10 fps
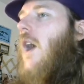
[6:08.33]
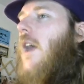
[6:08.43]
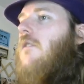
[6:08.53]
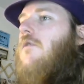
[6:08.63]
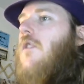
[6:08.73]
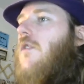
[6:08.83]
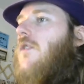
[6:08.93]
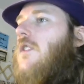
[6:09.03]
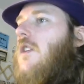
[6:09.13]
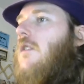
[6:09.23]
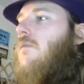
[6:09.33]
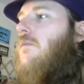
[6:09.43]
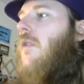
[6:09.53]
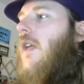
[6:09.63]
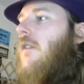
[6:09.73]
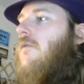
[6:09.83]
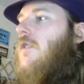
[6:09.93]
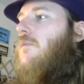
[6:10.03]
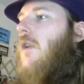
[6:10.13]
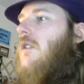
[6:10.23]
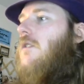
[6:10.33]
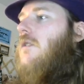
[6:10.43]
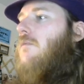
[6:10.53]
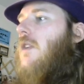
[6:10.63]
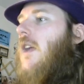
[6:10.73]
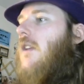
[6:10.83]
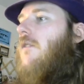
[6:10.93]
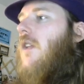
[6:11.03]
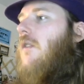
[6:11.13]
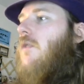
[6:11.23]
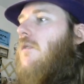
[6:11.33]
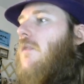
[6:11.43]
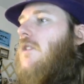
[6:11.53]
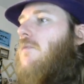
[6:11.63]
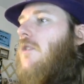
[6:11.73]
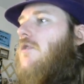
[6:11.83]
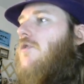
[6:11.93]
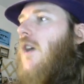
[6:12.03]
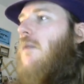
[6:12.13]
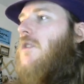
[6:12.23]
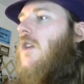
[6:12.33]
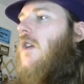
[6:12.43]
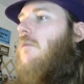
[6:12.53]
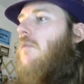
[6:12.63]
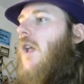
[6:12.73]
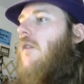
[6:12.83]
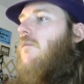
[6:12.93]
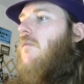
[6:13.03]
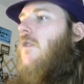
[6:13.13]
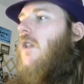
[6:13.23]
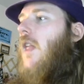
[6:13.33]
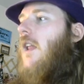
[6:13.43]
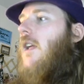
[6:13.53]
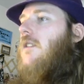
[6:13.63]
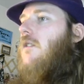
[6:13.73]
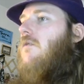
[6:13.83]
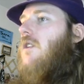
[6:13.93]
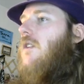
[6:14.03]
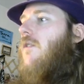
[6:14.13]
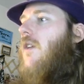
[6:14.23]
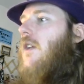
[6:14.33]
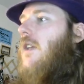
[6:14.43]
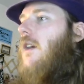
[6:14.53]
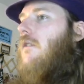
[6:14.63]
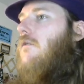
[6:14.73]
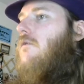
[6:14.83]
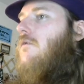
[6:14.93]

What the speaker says: I don't know if this can play in response to me activating one of my spells or traps, but I'm glad I don't need to find out.